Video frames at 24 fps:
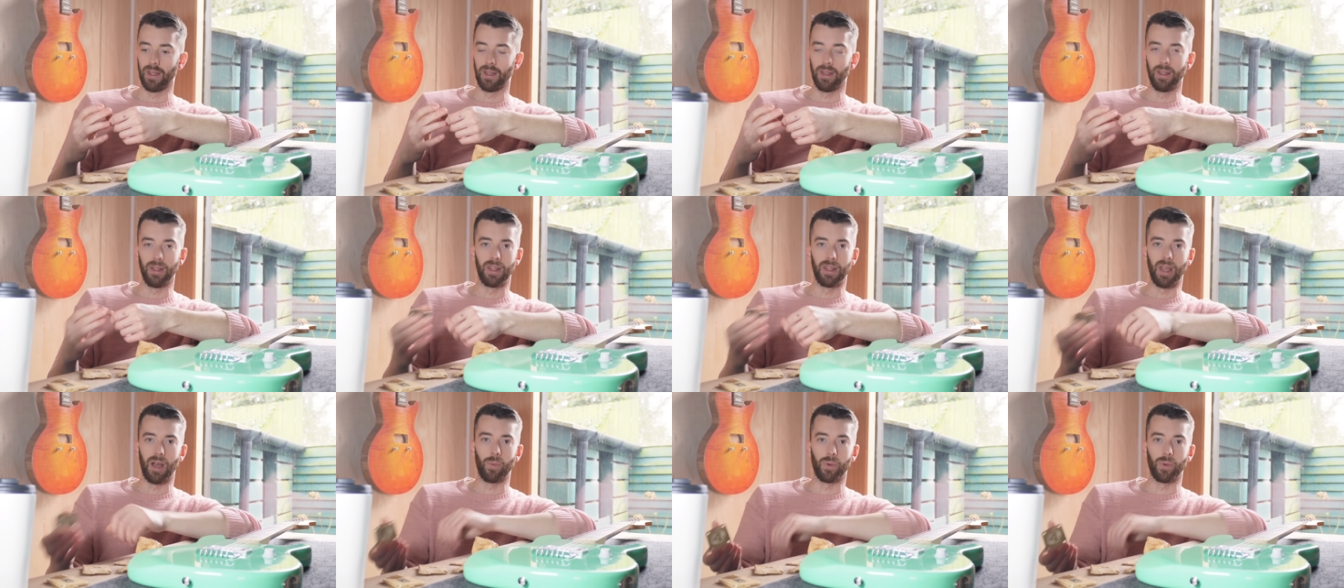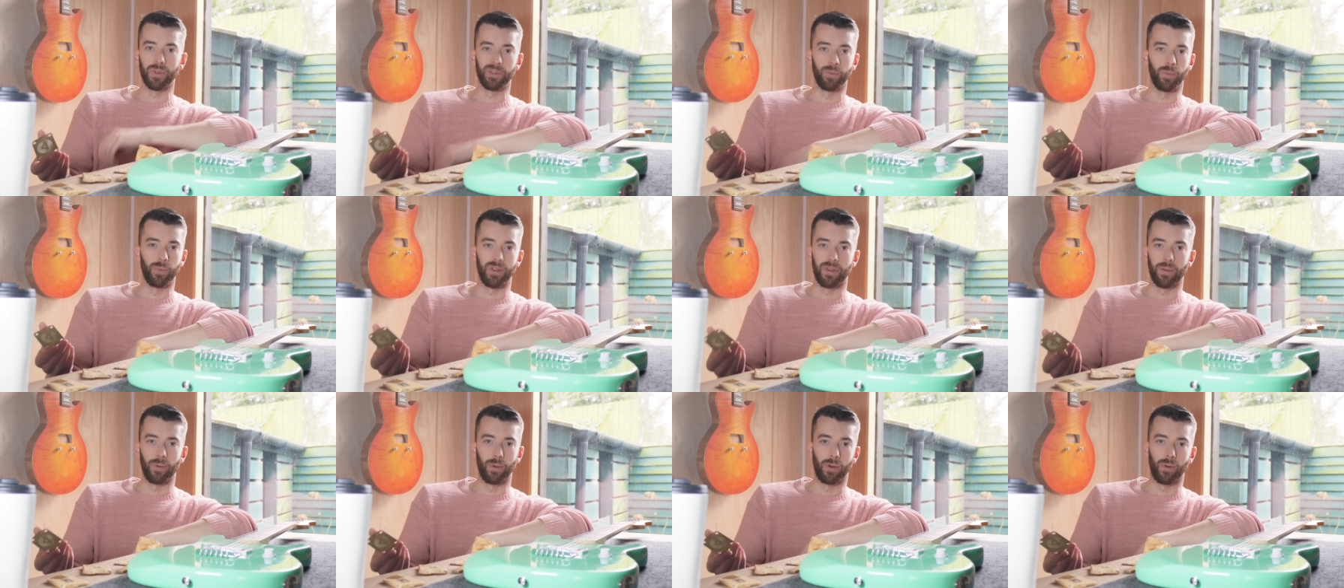that wasn't
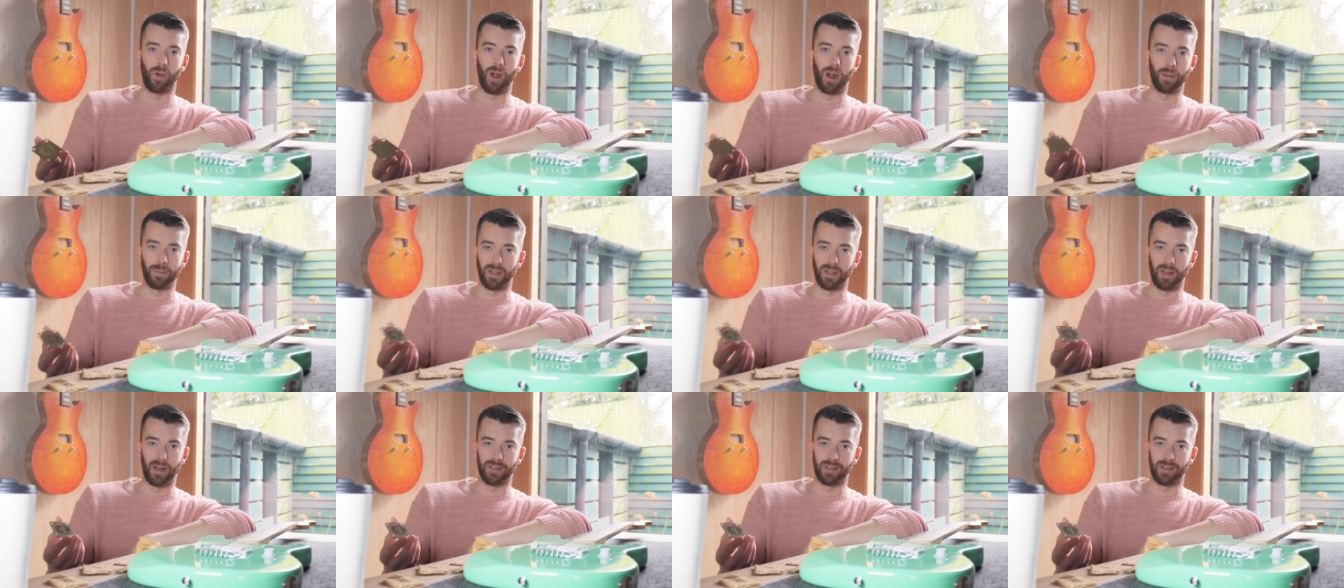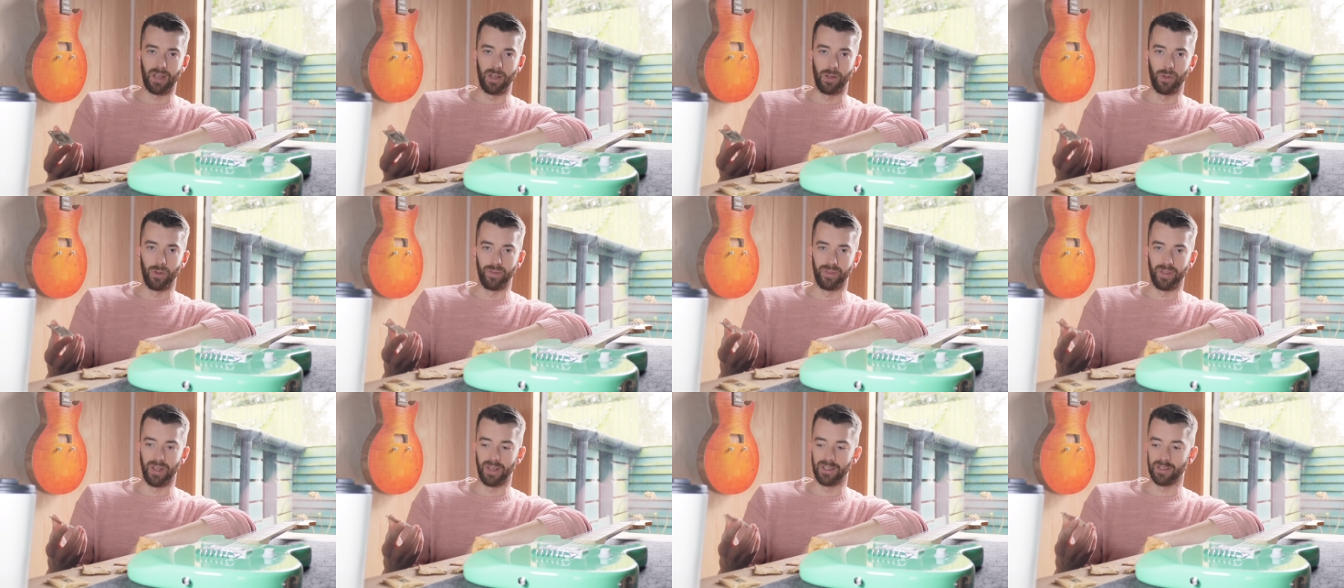with the requirement that I say
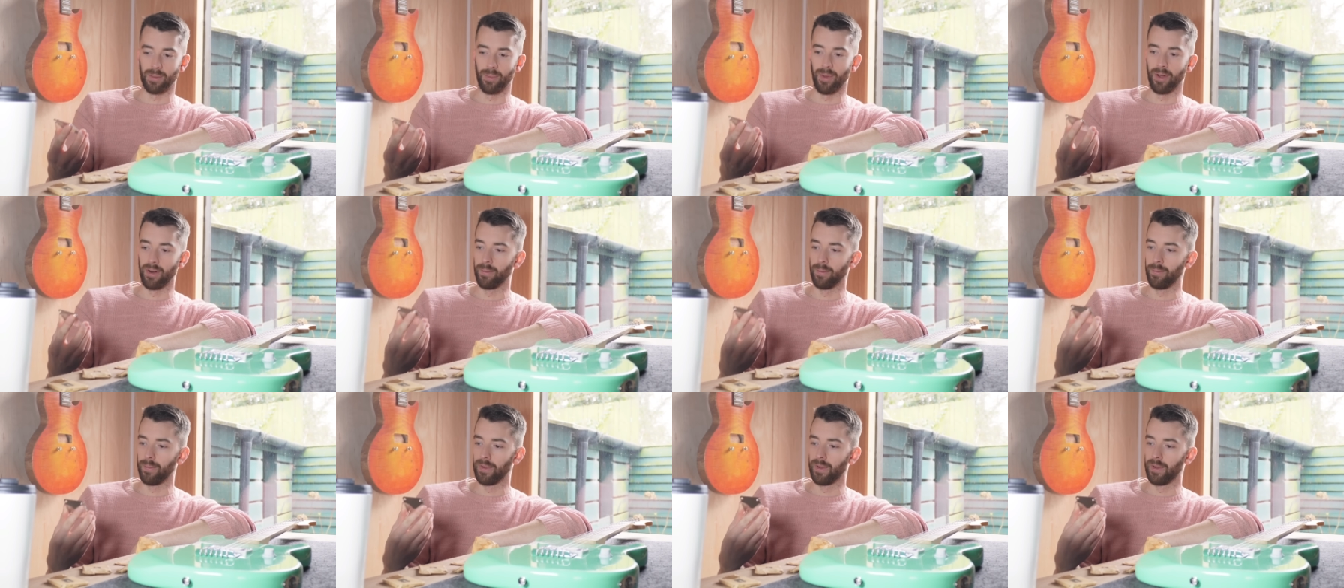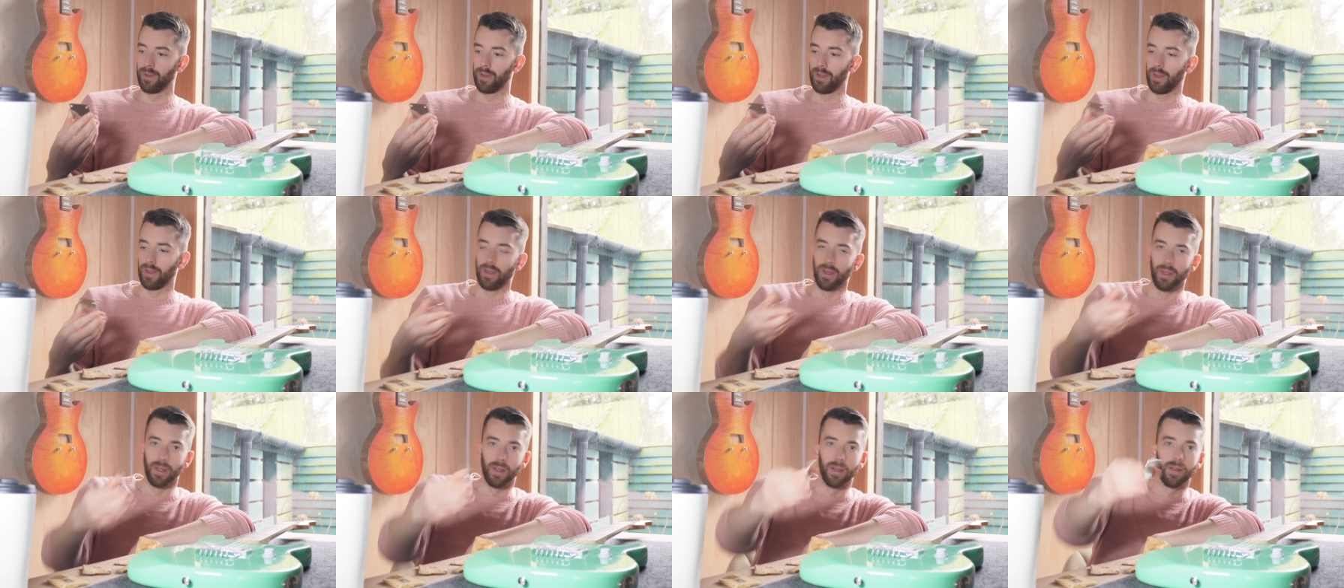good things about him.
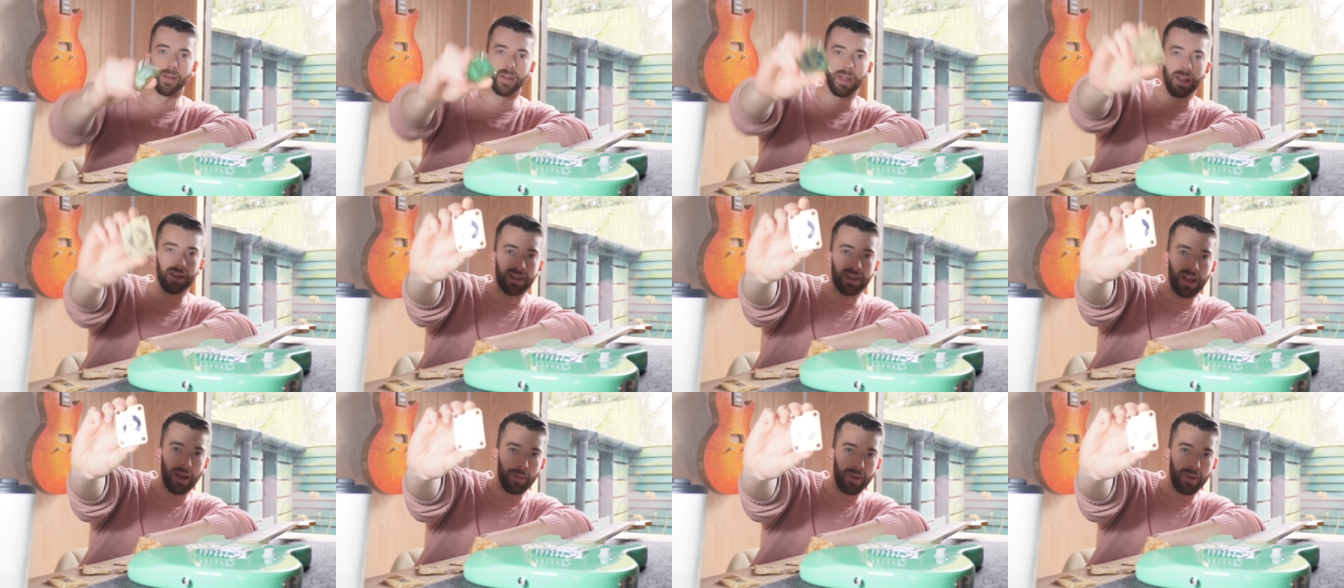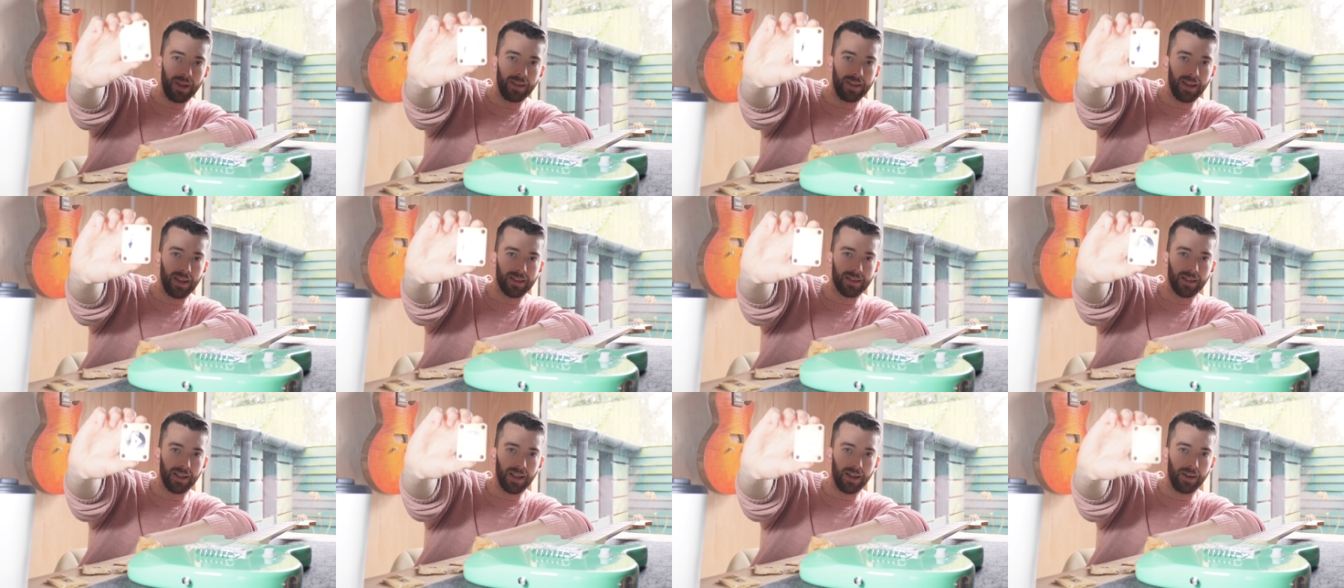He sent me
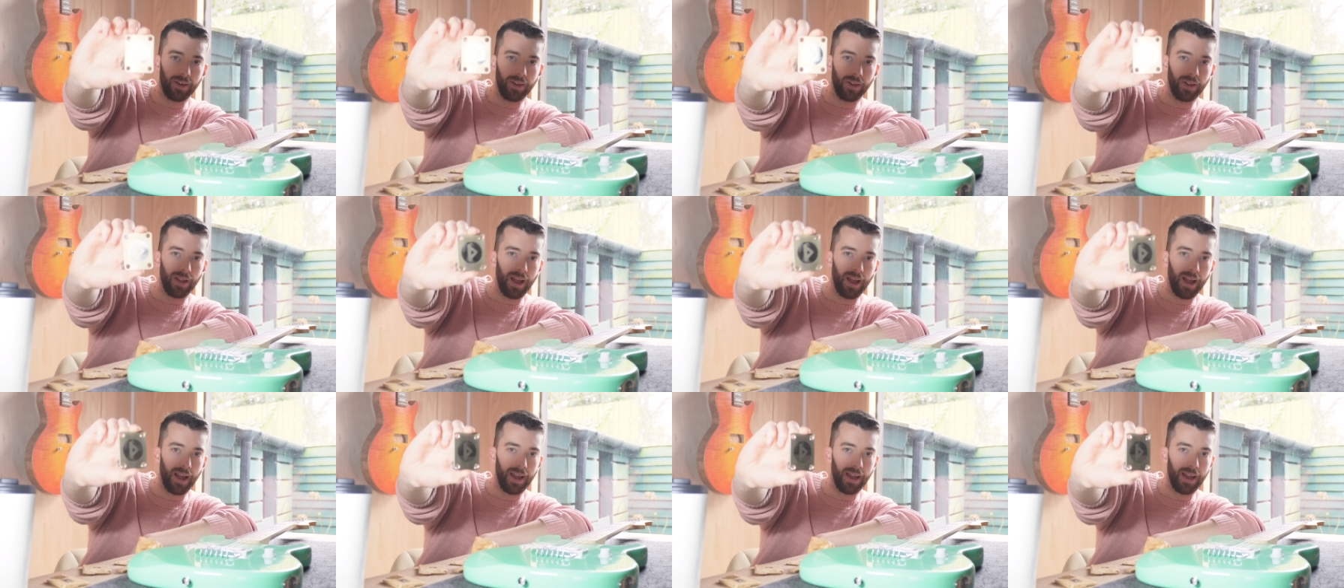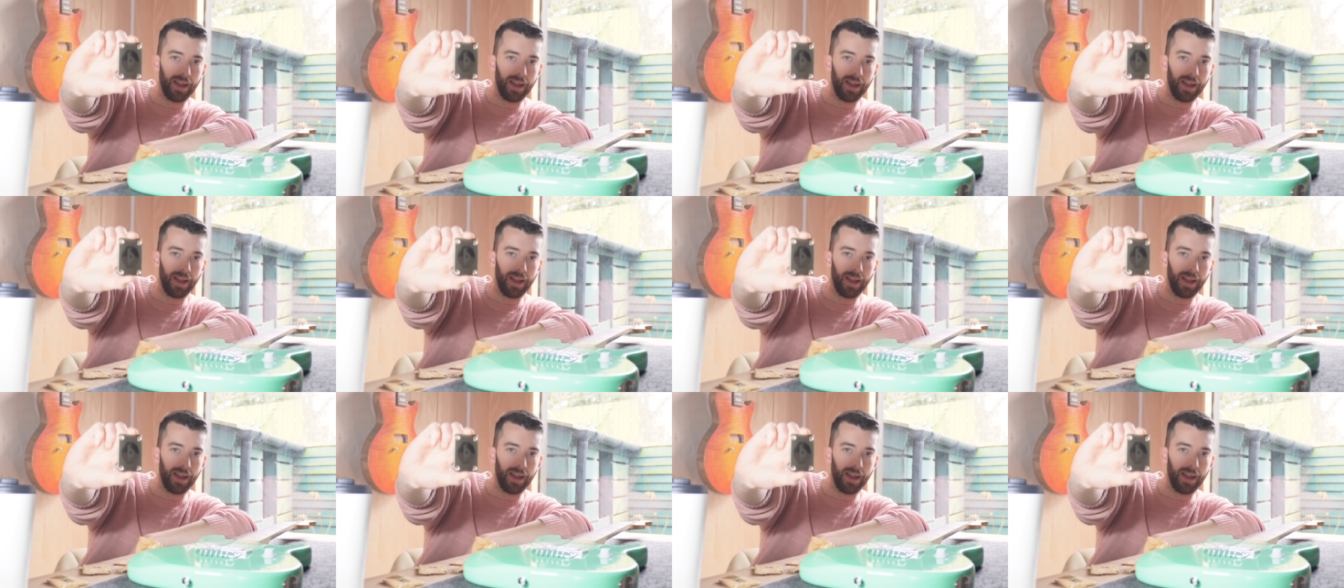this little